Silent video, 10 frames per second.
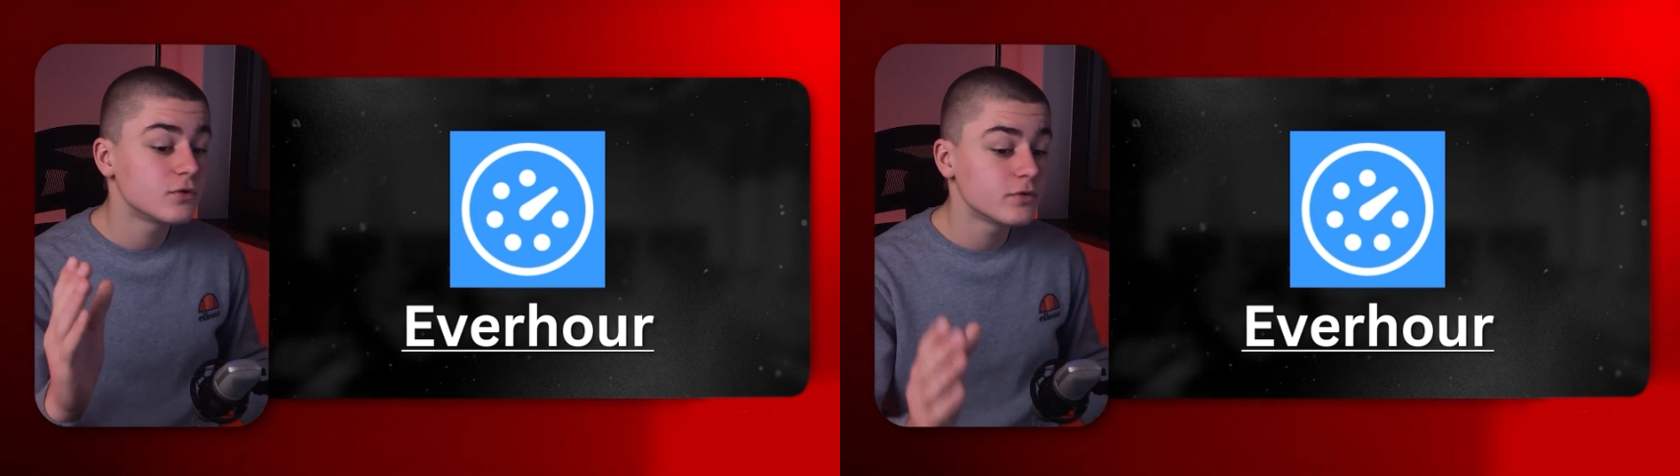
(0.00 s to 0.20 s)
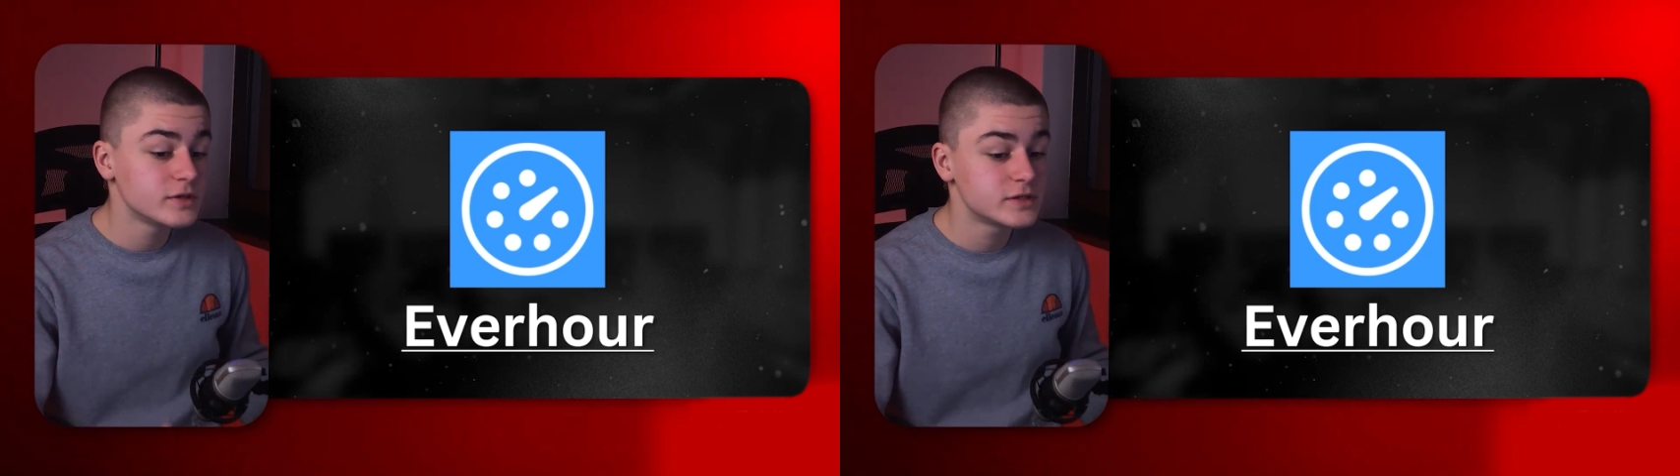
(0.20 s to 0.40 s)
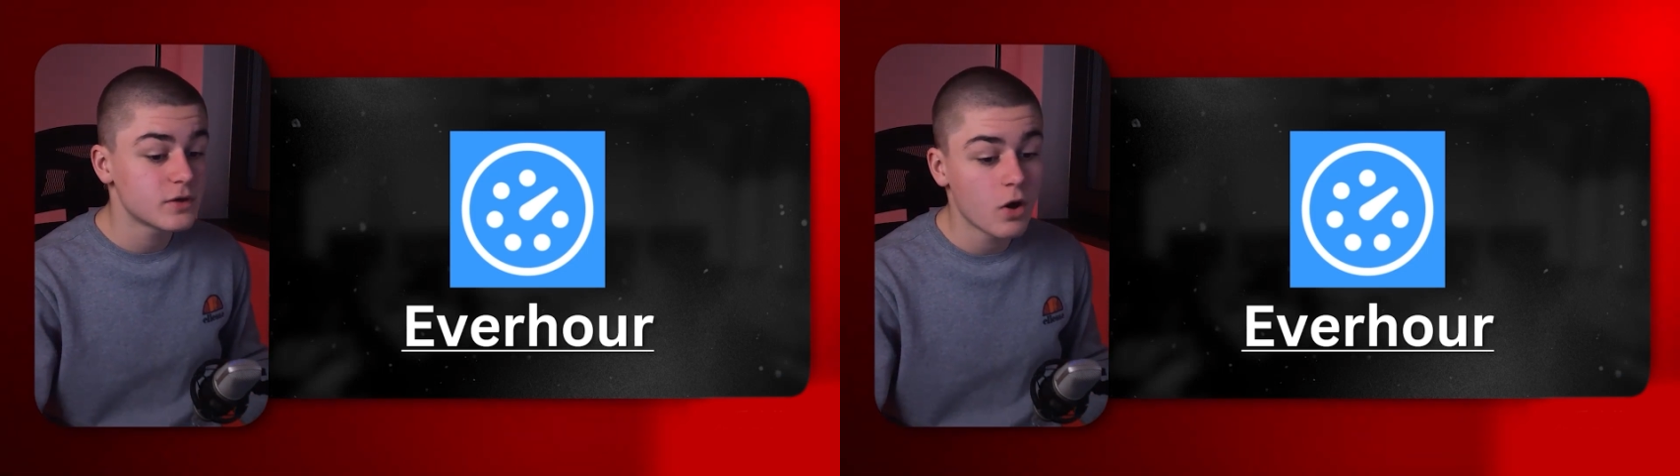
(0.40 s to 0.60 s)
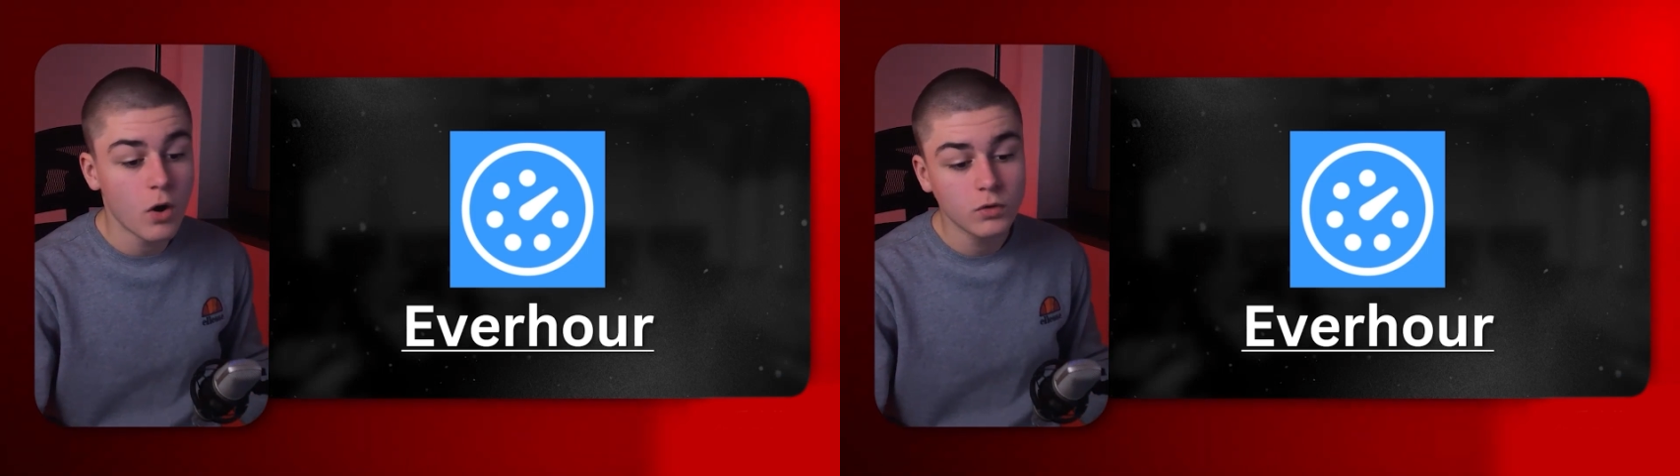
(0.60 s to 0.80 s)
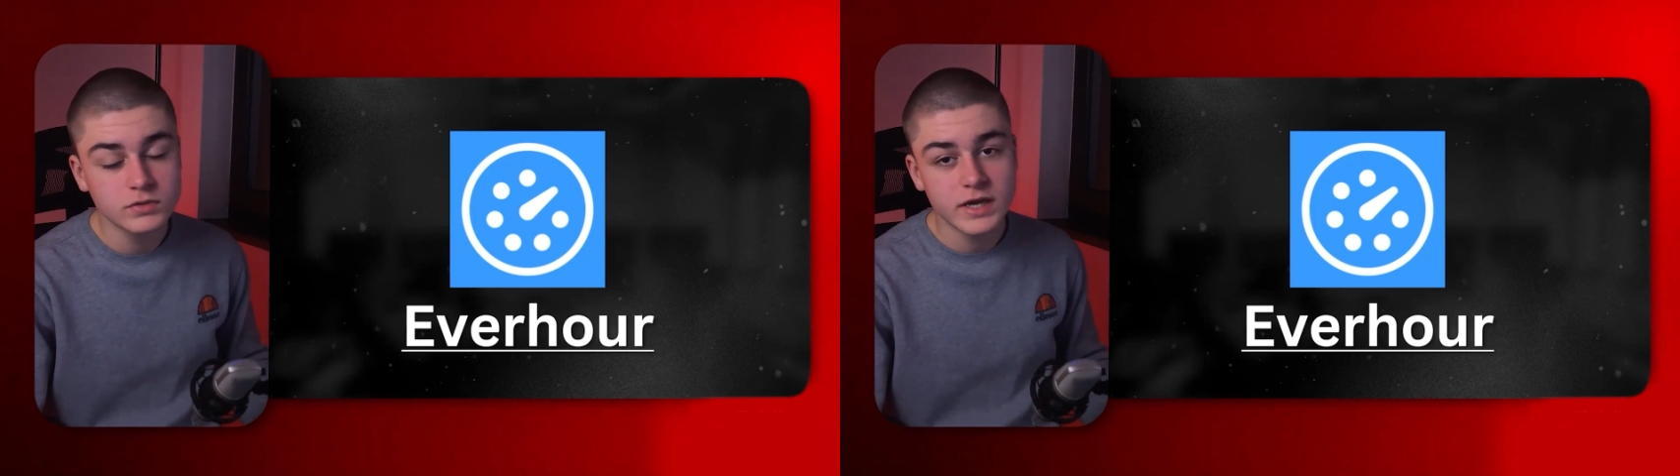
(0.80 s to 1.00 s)
for this
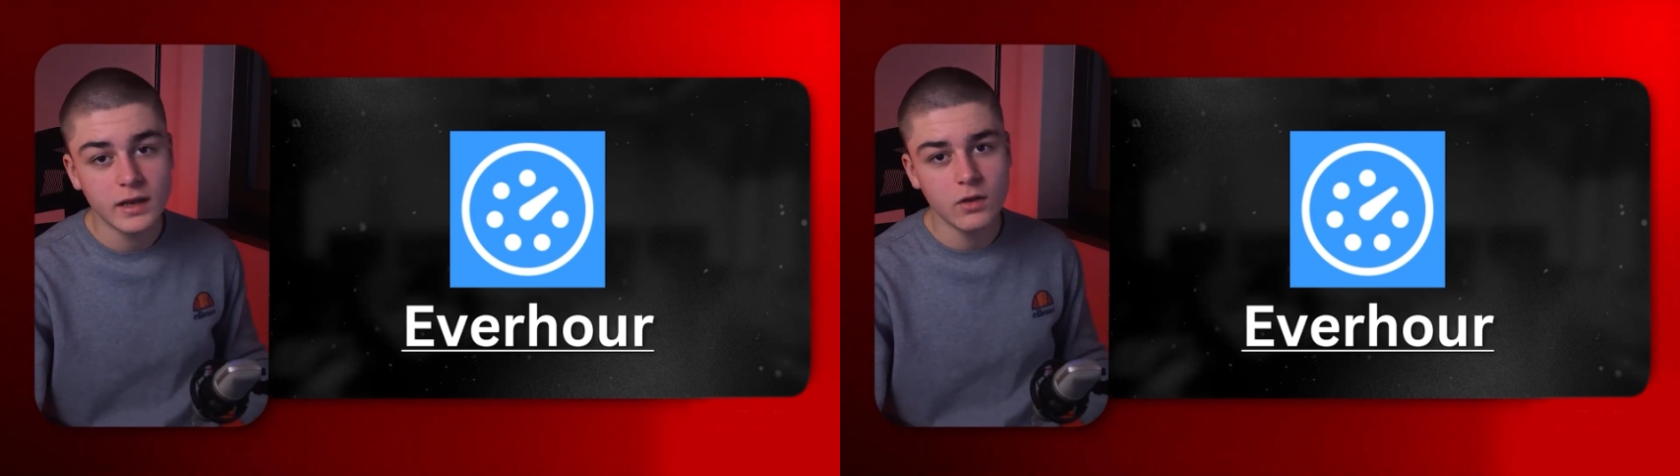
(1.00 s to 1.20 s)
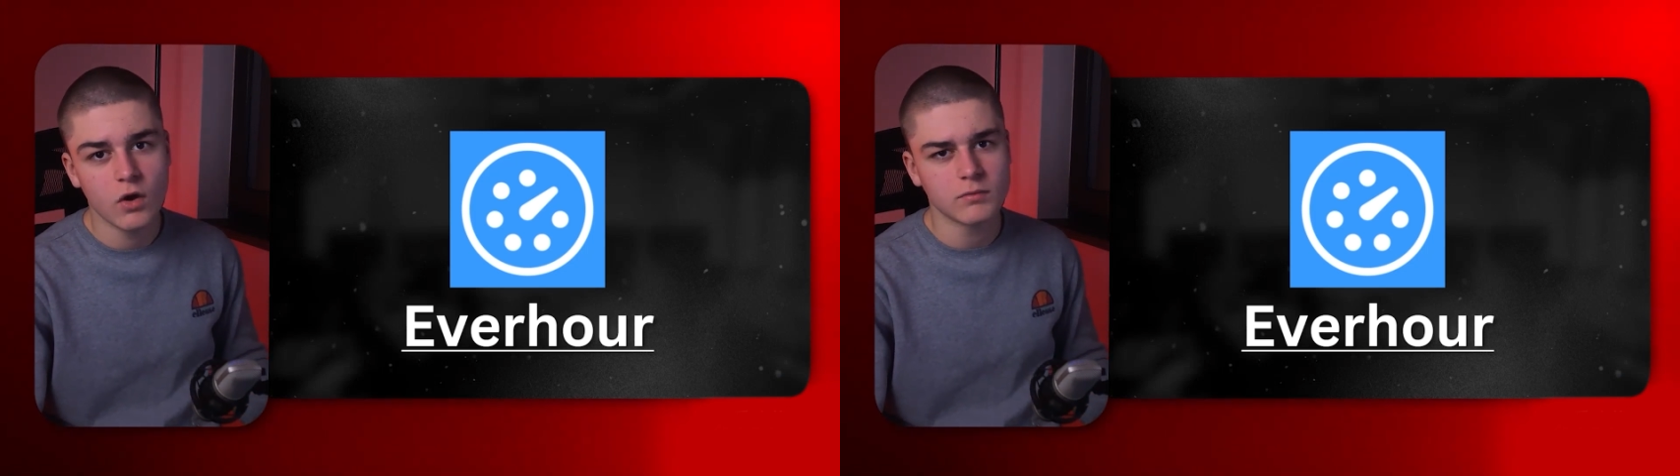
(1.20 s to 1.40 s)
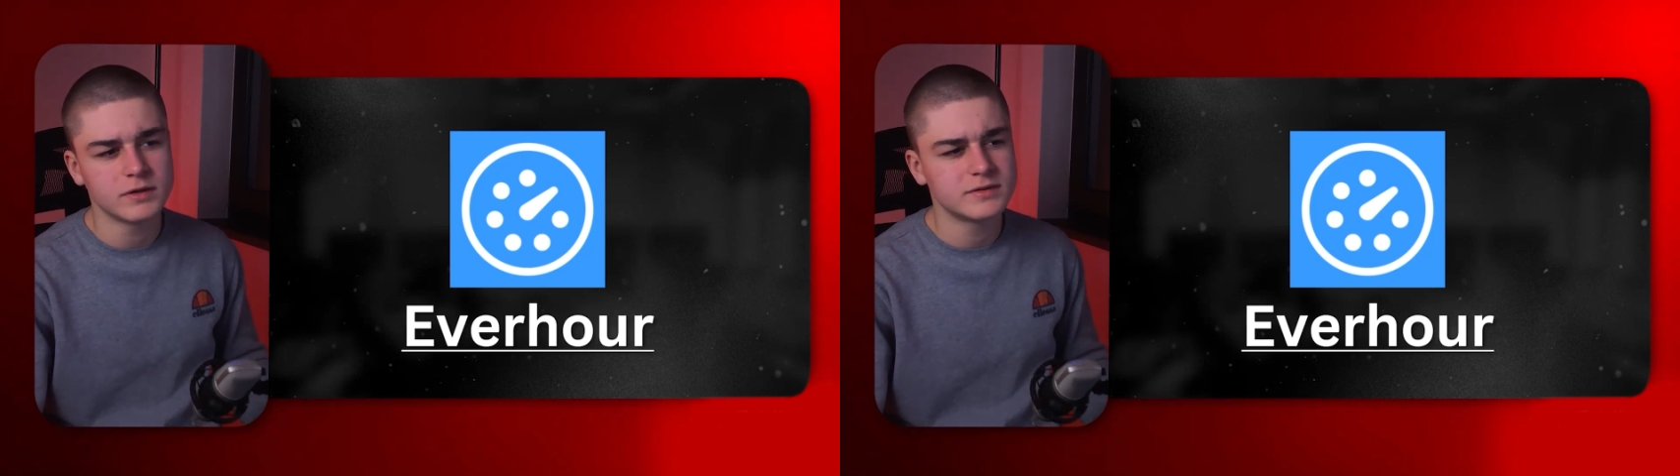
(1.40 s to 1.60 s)
whole day long,